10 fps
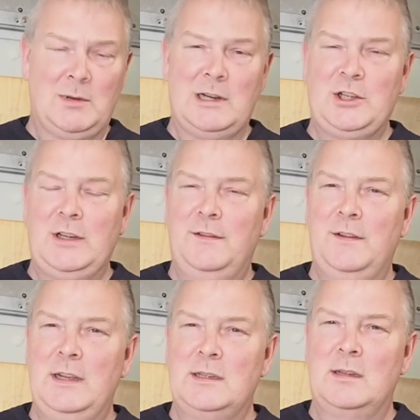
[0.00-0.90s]
will actually
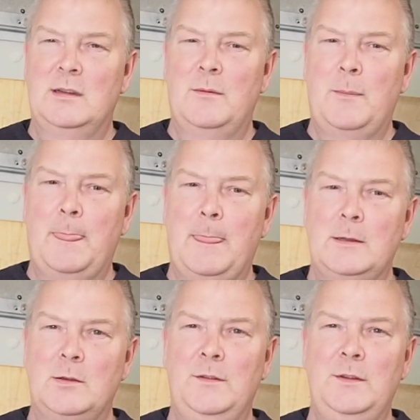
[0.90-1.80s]
fit
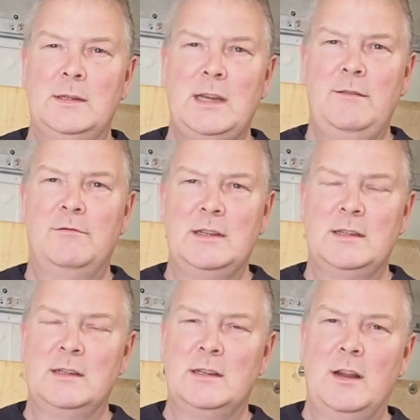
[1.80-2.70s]
So if you say, for
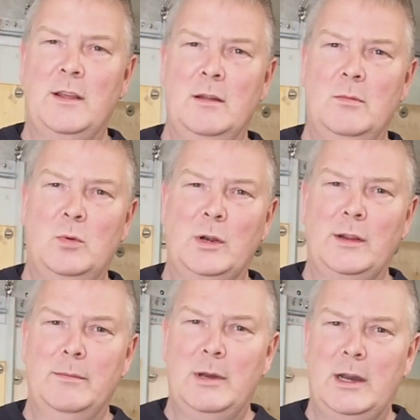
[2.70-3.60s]
instance, another one on
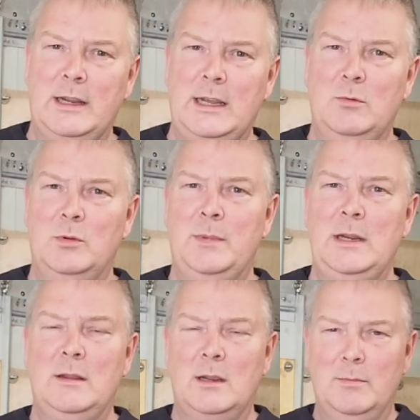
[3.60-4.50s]
the market would be
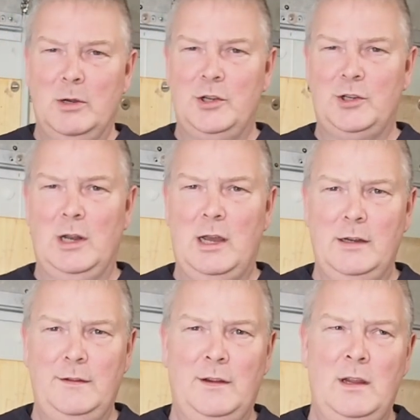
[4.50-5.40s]
the Commercial
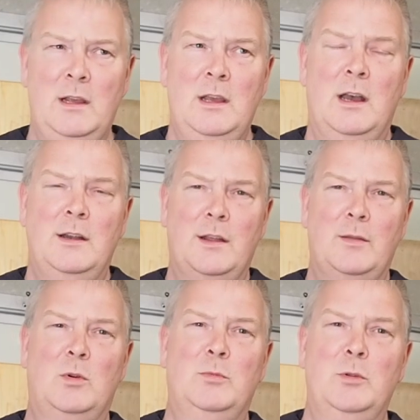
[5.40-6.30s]
hive, another
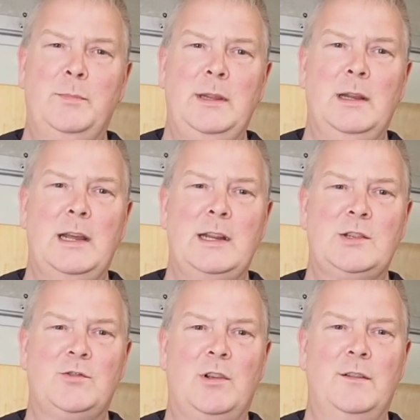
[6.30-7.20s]
one would be the
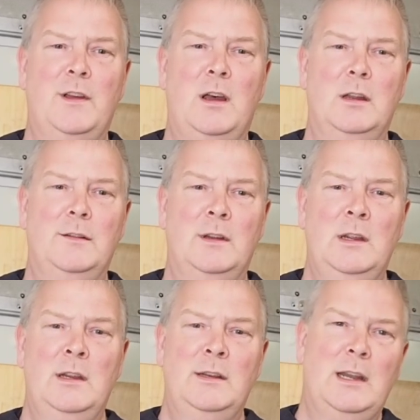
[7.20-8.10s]
Langstroth hive.
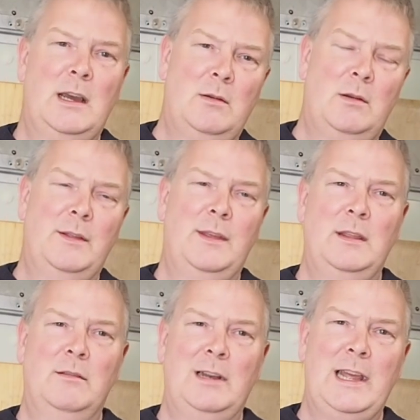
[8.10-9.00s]
Now I think
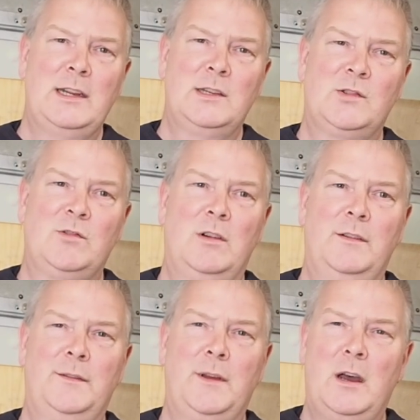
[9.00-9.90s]
the
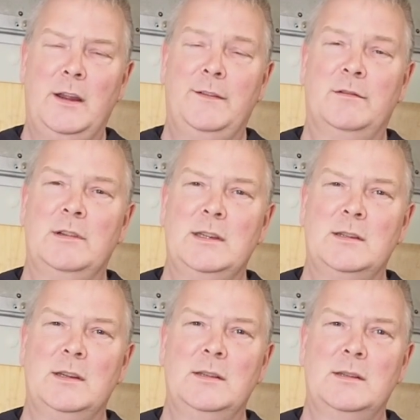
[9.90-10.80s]
Langstroth hive, for
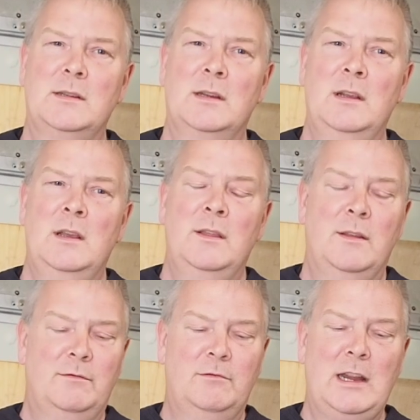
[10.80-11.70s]
instance, the
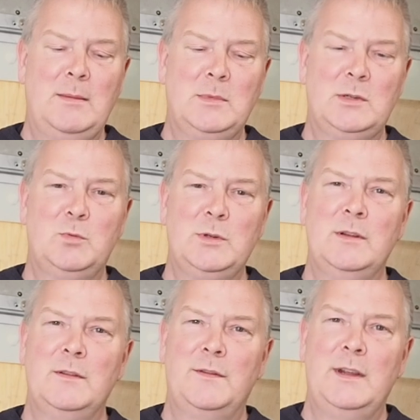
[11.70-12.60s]
frames
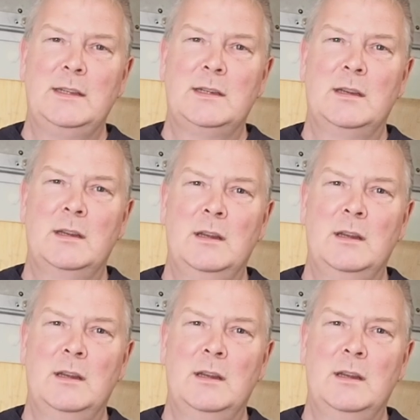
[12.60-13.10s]
wouldn't fit